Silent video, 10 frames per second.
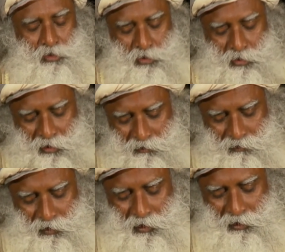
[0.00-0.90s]
To
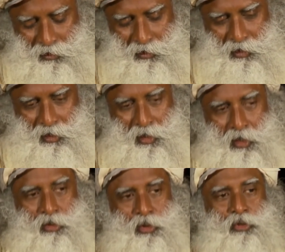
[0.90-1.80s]
live in it
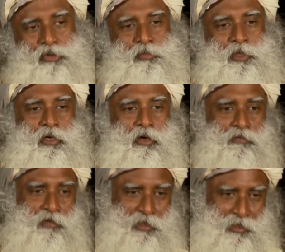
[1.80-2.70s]
and not to be
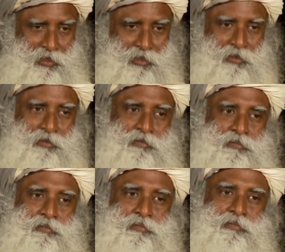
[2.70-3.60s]
off it
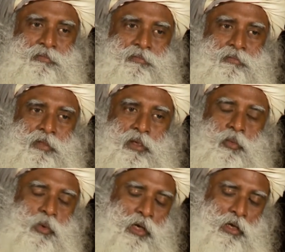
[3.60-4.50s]

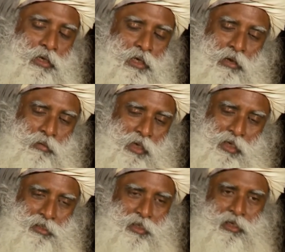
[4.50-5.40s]
will not come
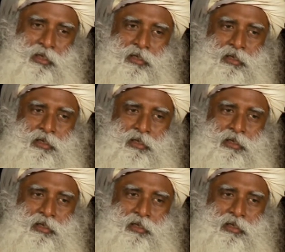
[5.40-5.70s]
easy.